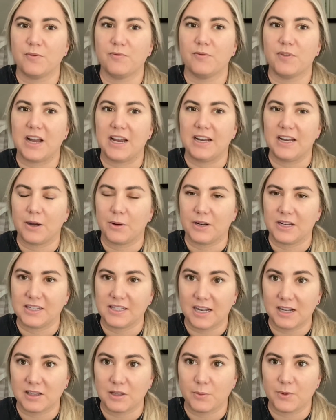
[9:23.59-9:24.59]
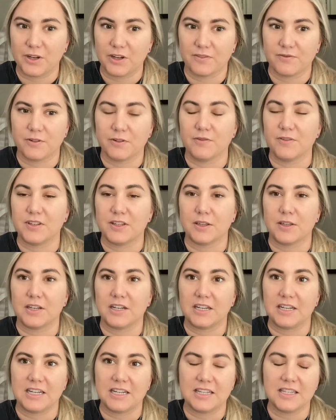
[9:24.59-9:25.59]
find out exactly what your food facility
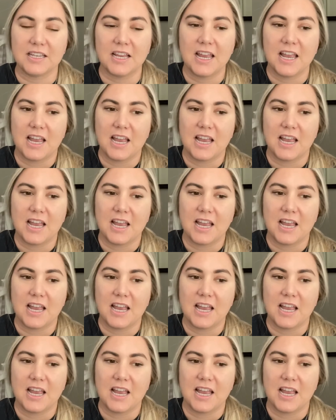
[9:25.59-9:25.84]
needs.